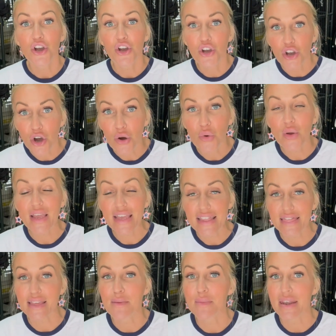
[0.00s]
go get
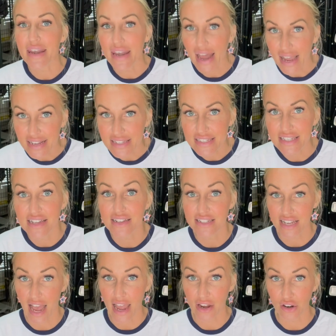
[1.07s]
them nice and
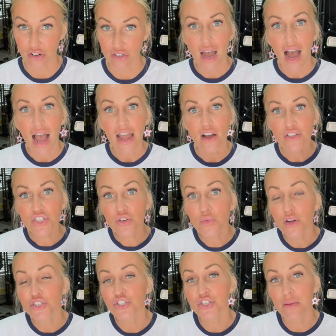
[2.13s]
tired. I also
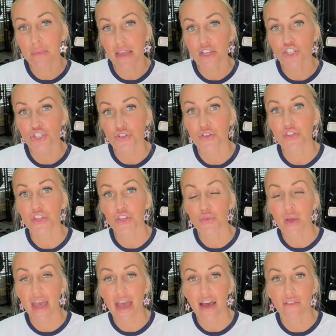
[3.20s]
want you to make sure that you
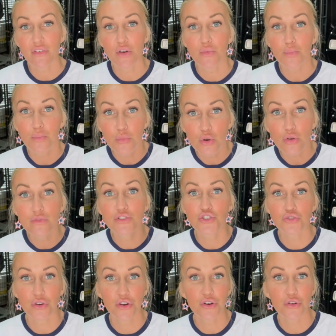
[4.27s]
have moved
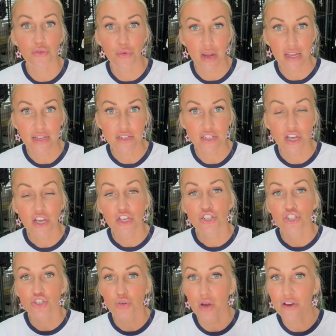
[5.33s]
your crate
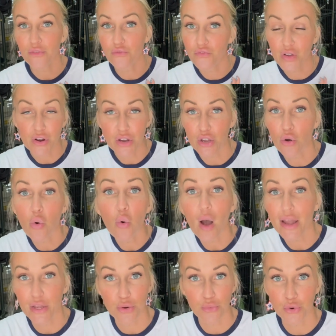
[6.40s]
to a very
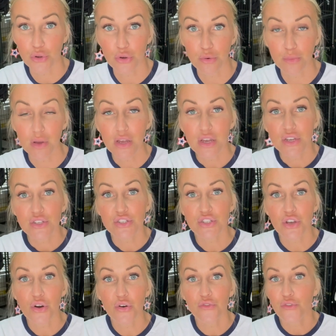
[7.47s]
quiet room.
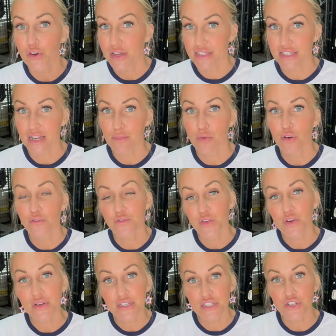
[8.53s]
So for example,
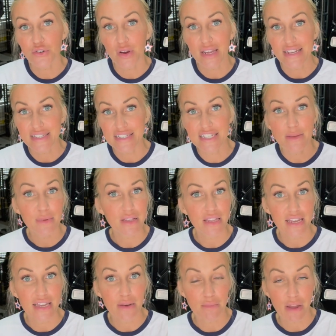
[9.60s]
Fury's crate is
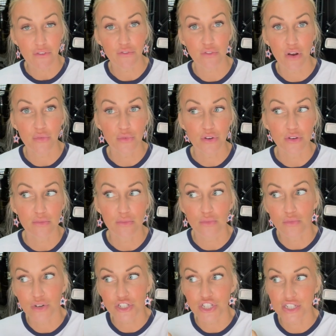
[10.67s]
typically in my front room,
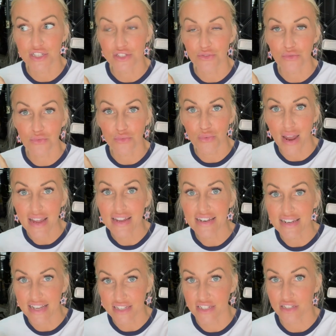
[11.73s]
which is right
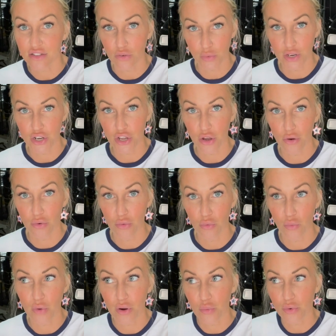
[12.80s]
next to the window
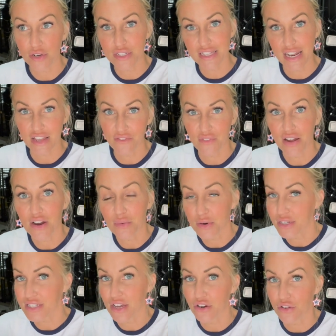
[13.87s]
where we're setting
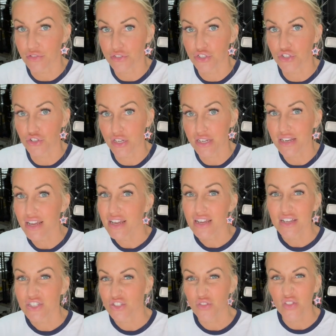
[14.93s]
fireworks out on the street.
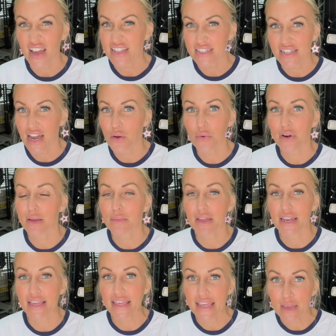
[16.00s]
So that's not where I'm
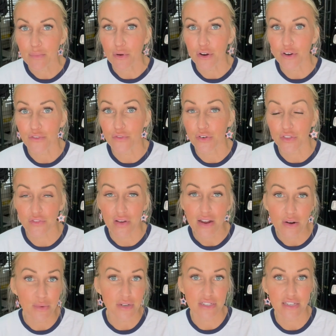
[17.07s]
gonna keep her for the
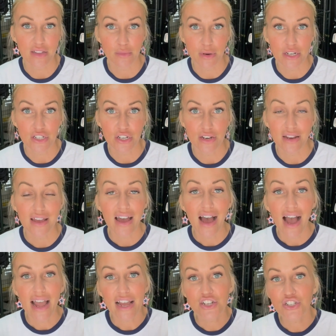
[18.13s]
fireworks celebration.
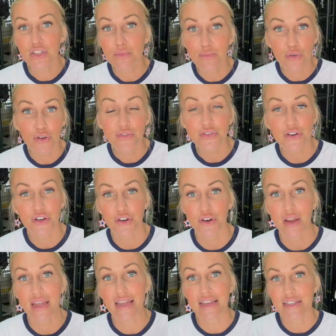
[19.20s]
I actually move her
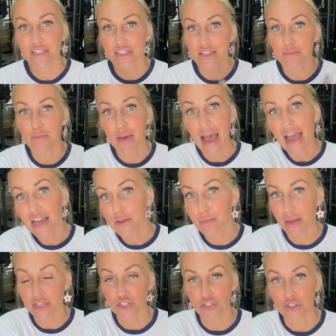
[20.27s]
crate into the back
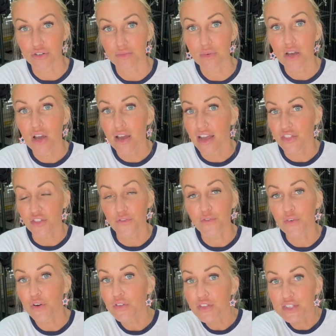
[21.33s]
bedroom at the
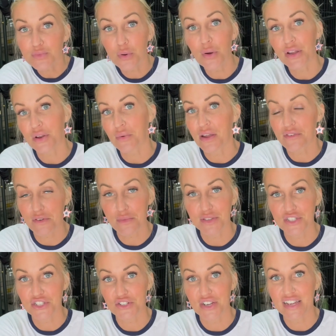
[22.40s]
furthest point away from the
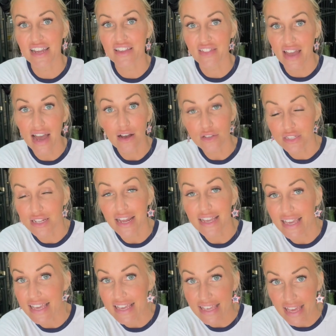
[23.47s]
street and the house that I
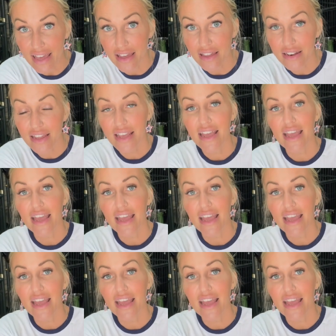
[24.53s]
can get.